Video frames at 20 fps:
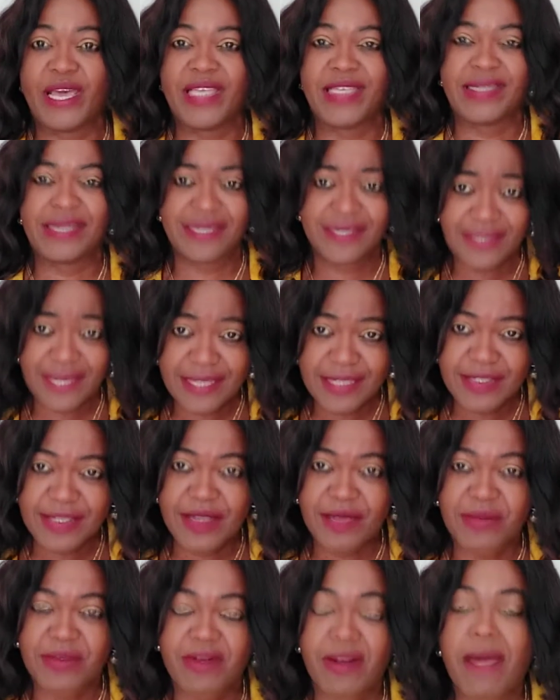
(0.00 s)
Existing
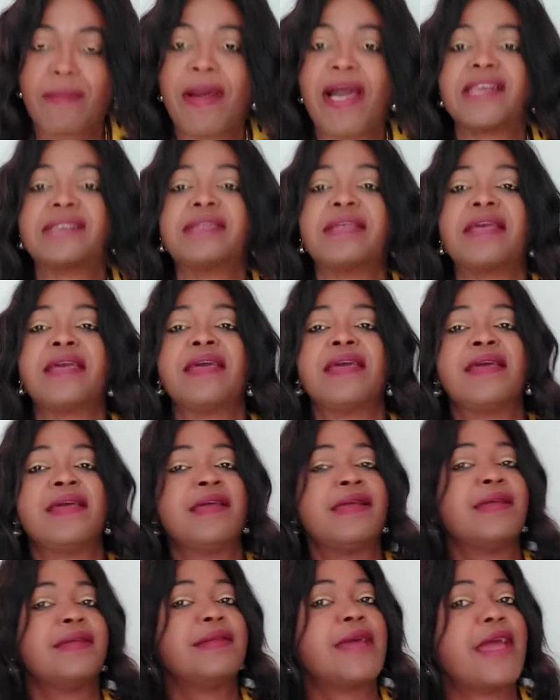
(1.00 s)
subscribers,
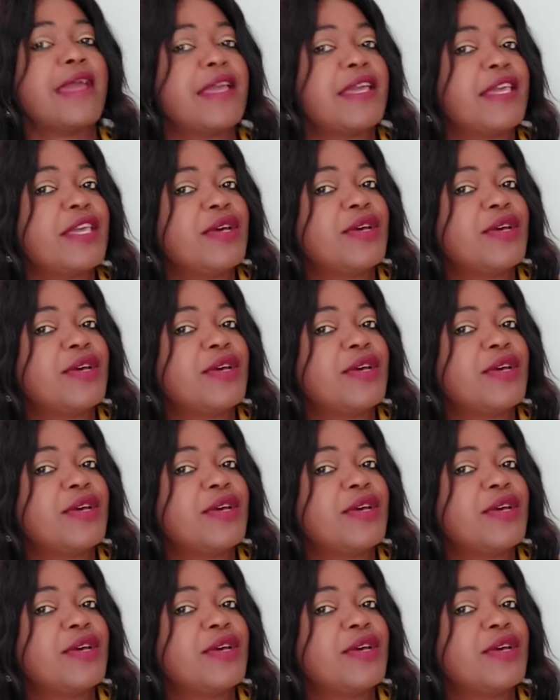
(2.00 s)
thank